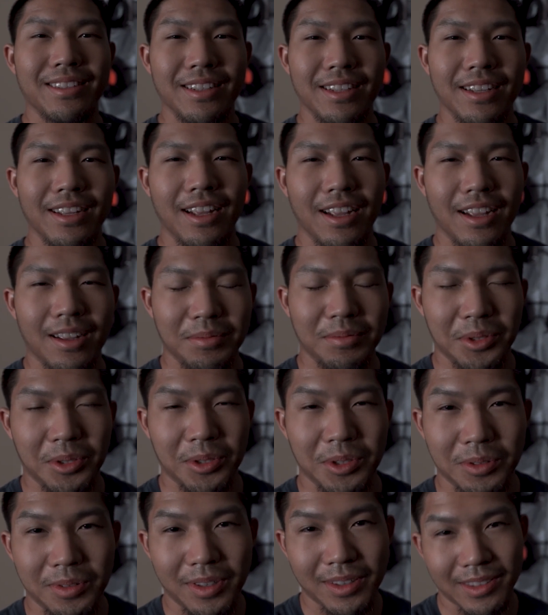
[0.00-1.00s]
So
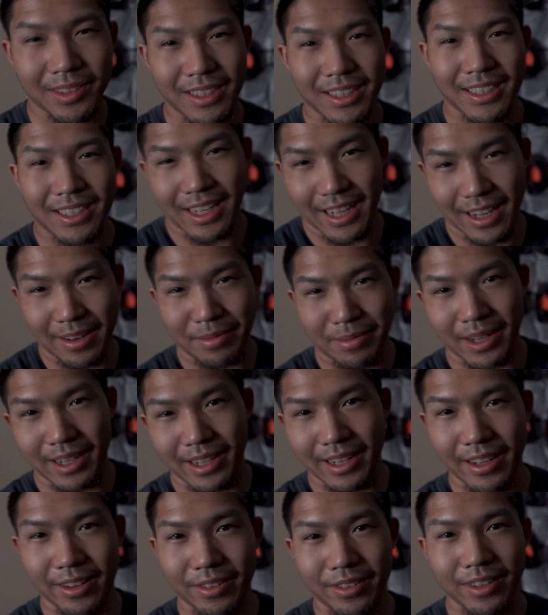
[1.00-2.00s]
it's around 6 a.m. right
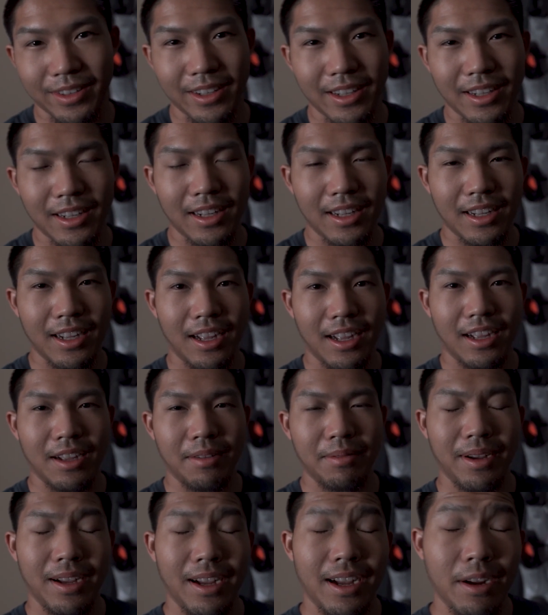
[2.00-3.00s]
now.
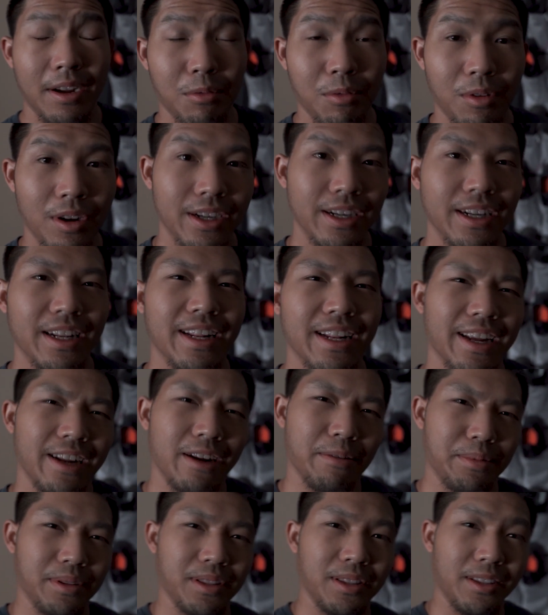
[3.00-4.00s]
I wanted to get
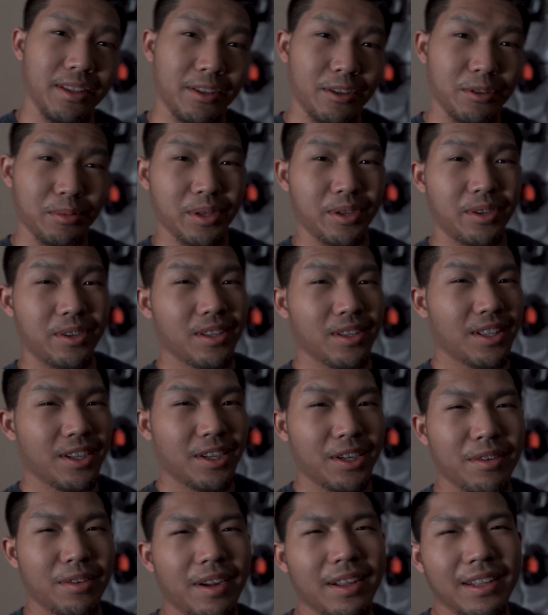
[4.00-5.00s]
up a little bit
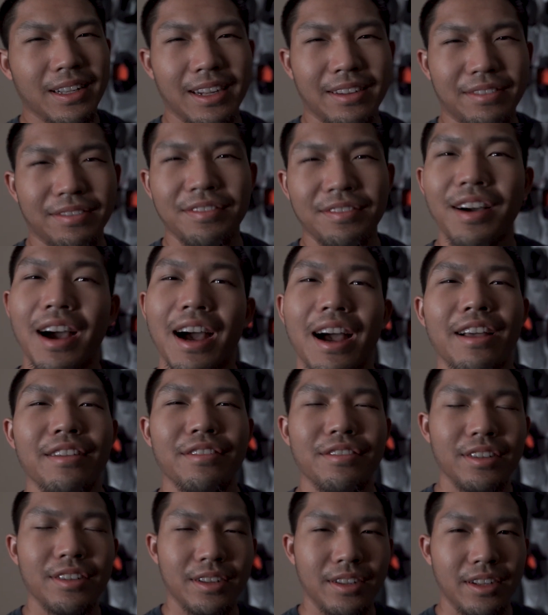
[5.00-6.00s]
earlier, around like
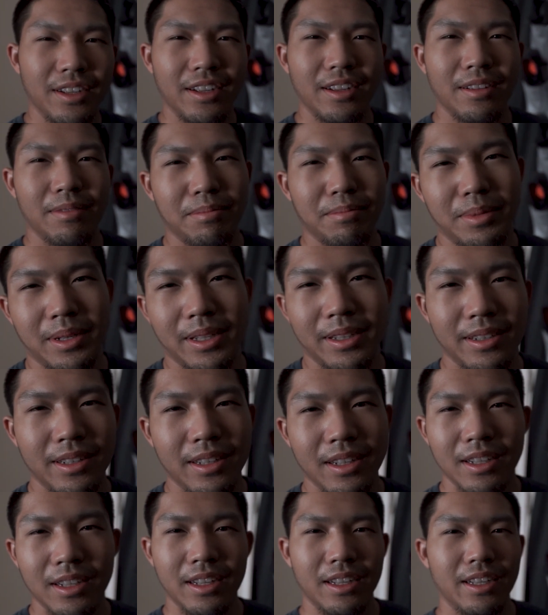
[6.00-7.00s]
5, but
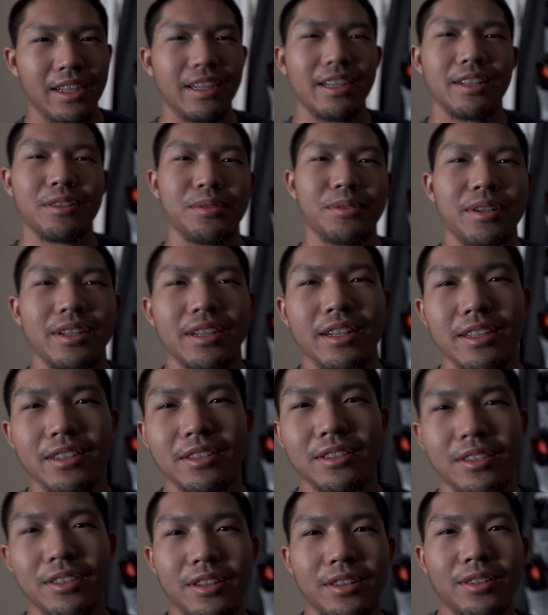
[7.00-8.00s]
it is what it
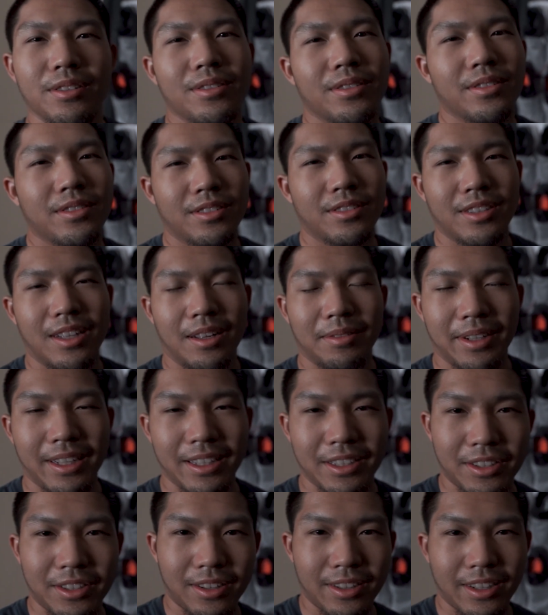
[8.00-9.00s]
is, so time to
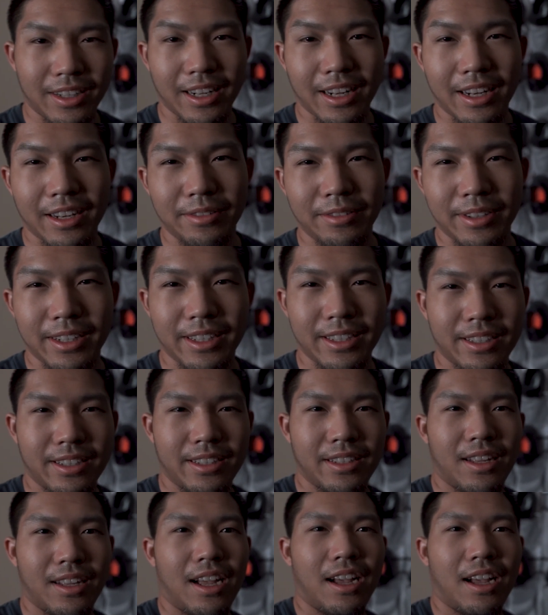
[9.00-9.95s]
get started anyways.